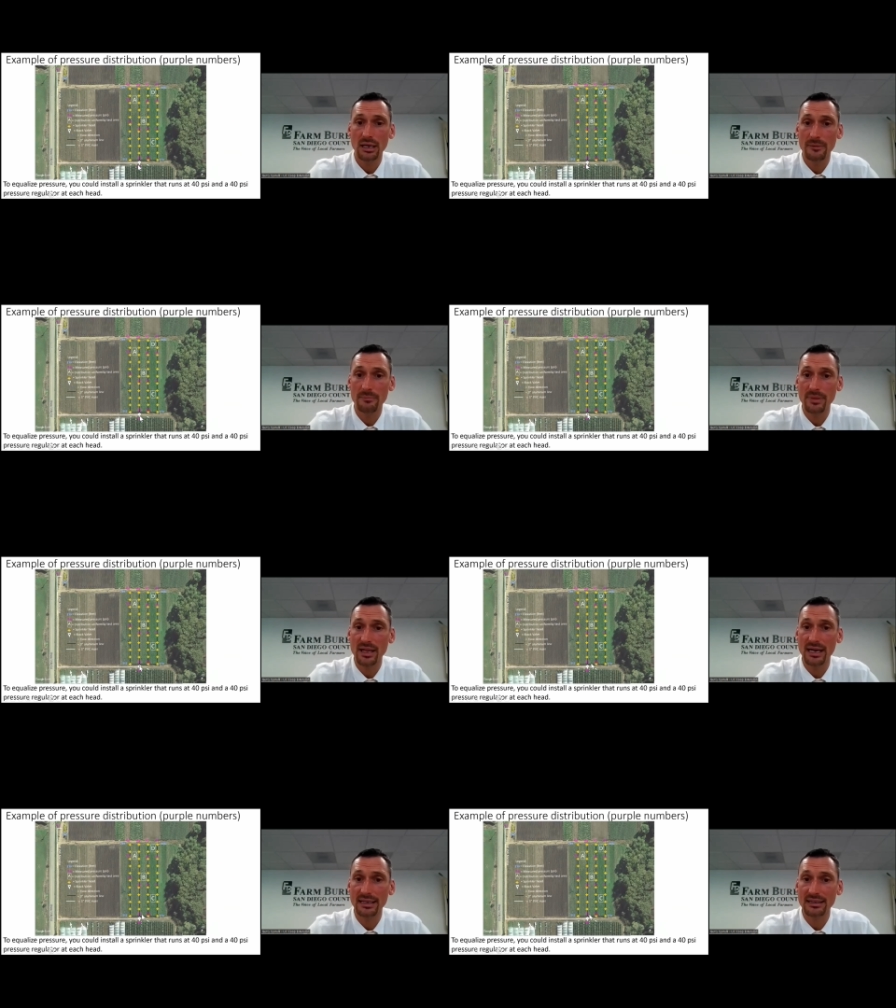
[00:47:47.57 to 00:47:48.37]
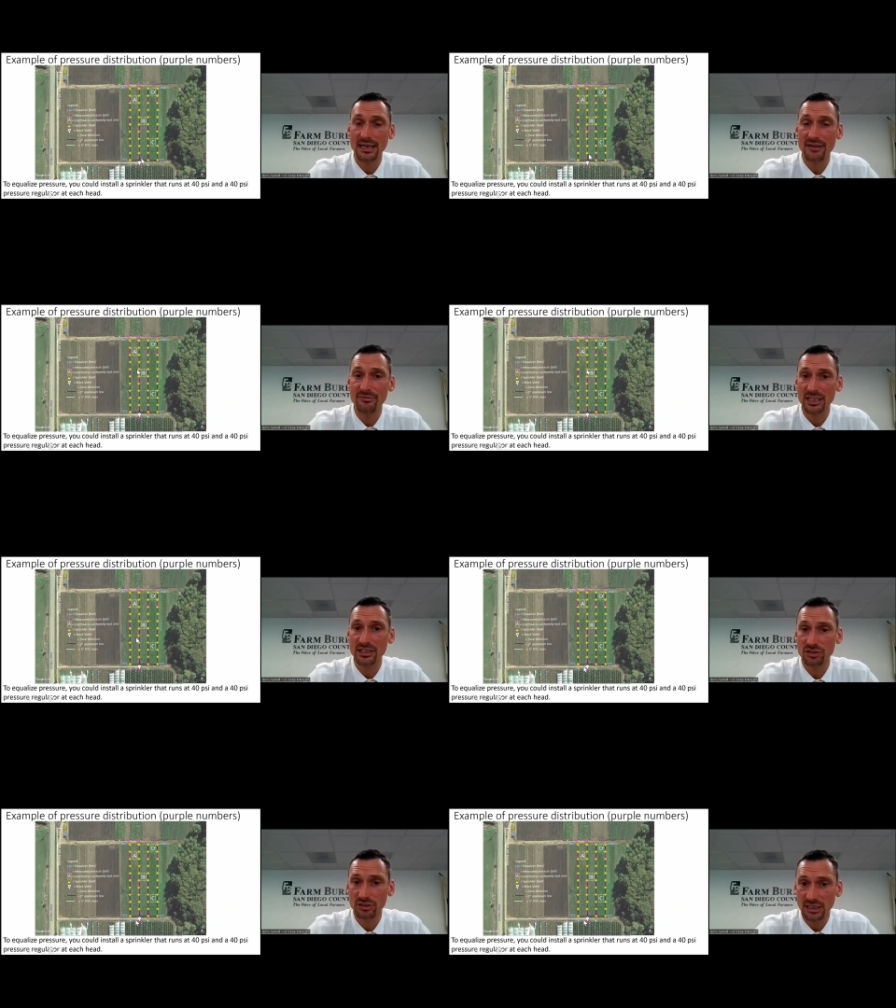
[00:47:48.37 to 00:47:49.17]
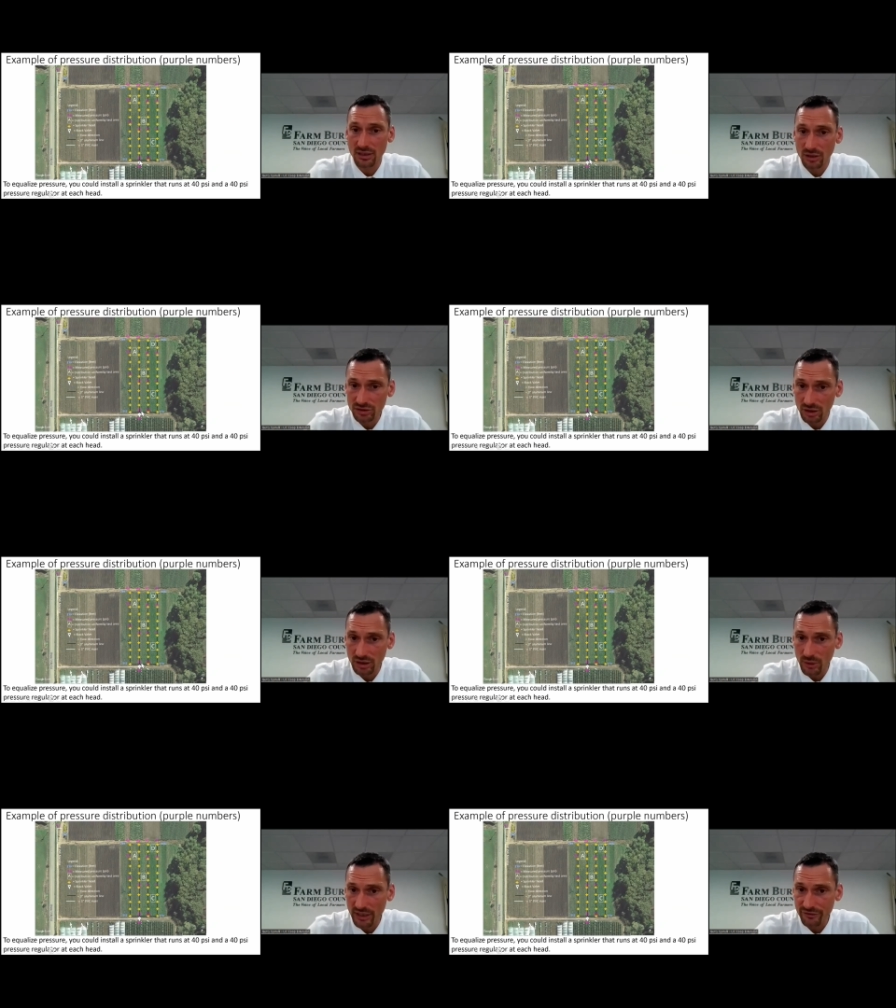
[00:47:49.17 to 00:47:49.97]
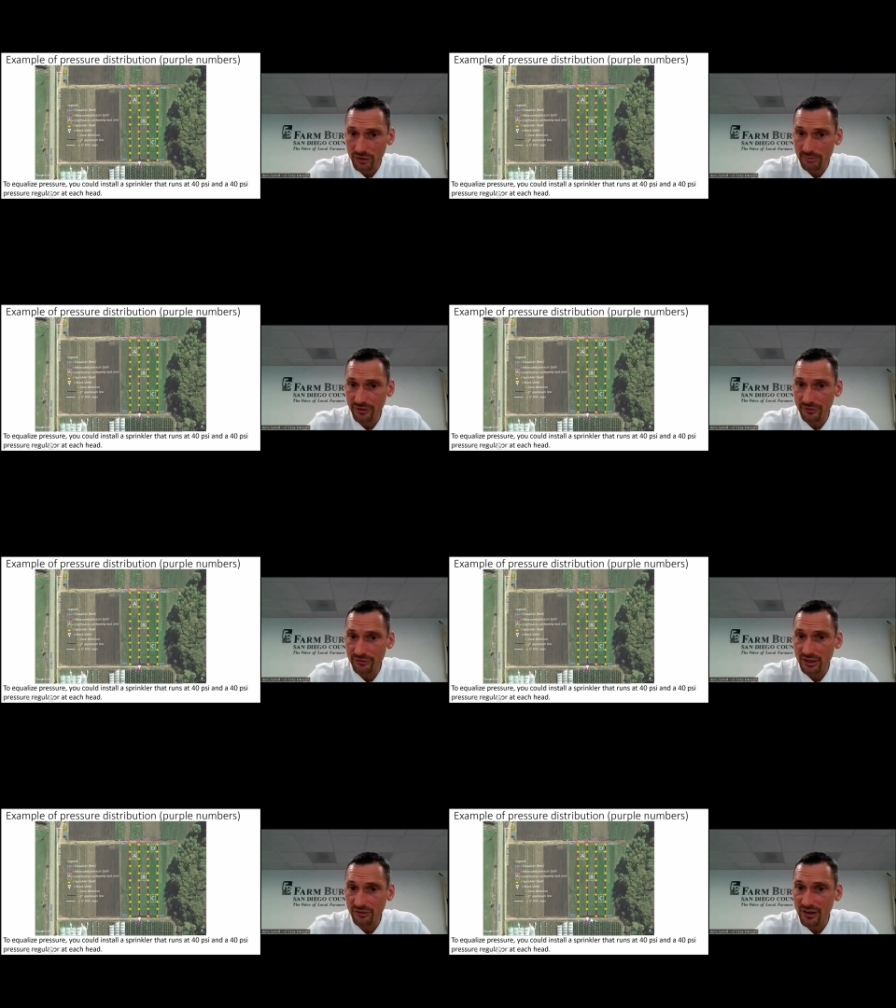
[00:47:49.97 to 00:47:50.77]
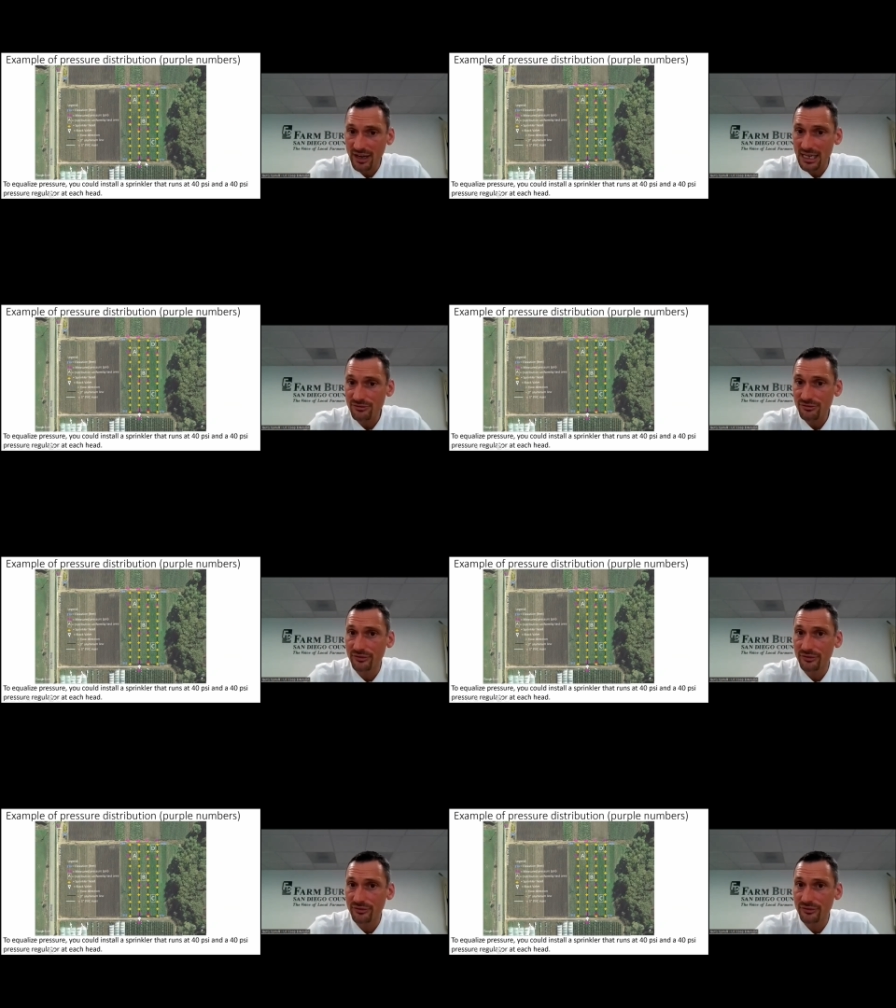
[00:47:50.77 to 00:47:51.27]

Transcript: um, and I have pressure that goes all the way from 55,